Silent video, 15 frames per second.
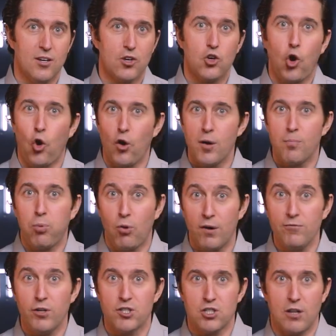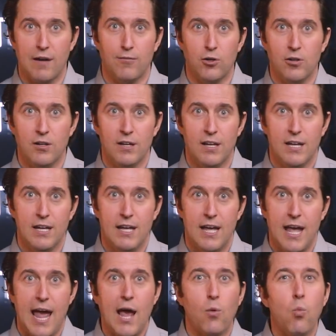current privilege level,
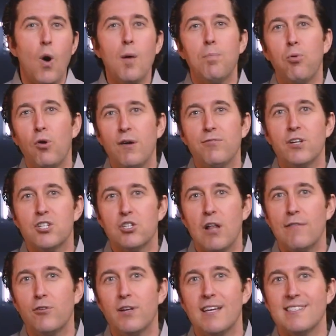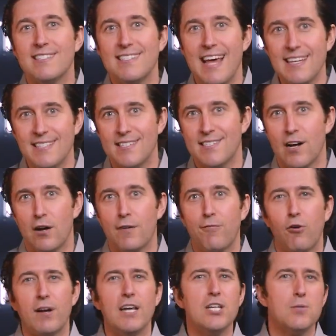and what privilege level is necessary
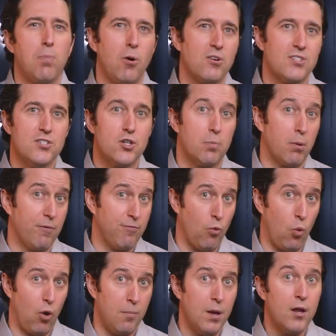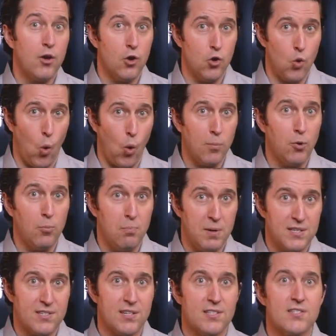for each person to perform normal
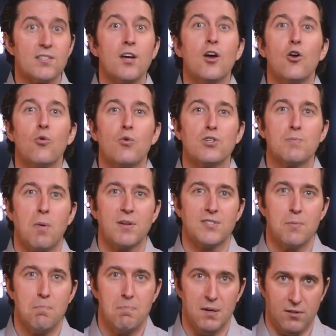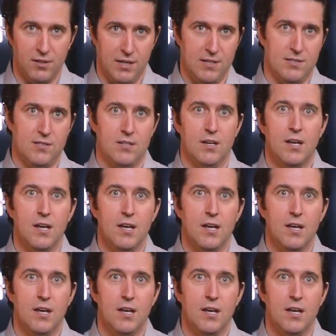business responsibilities.